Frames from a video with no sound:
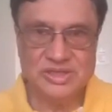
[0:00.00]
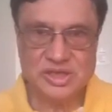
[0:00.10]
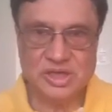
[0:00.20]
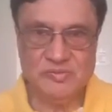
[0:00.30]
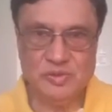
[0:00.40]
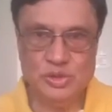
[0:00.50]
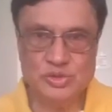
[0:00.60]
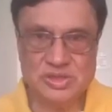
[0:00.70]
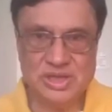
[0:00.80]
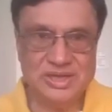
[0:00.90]

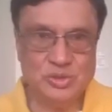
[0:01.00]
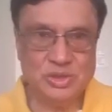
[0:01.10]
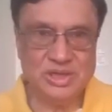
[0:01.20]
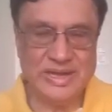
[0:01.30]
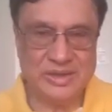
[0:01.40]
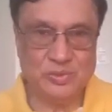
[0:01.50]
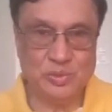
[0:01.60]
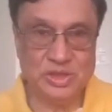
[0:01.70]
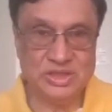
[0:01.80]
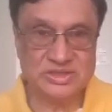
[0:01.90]
convolutional neural
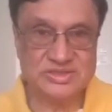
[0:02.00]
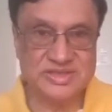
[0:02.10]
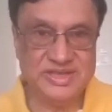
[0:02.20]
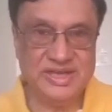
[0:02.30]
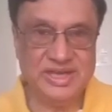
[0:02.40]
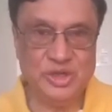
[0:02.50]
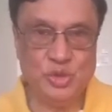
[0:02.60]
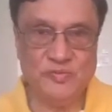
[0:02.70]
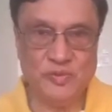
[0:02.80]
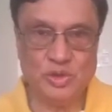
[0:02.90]
network CNN
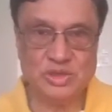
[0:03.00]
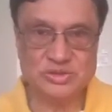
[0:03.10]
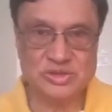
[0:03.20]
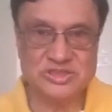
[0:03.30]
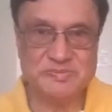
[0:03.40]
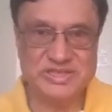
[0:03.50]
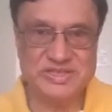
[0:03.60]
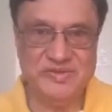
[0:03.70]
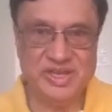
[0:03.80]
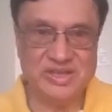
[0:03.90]
to focus on
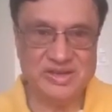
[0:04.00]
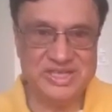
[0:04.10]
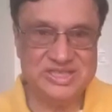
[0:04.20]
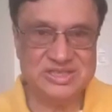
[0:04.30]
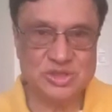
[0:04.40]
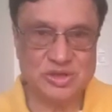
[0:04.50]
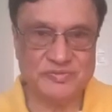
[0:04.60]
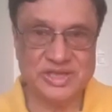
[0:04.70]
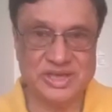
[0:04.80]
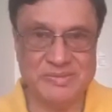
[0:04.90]
specific regions
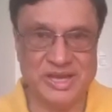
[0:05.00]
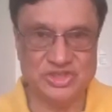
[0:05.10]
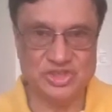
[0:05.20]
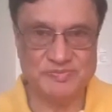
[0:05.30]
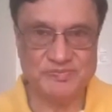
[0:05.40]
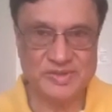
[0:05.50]
of the image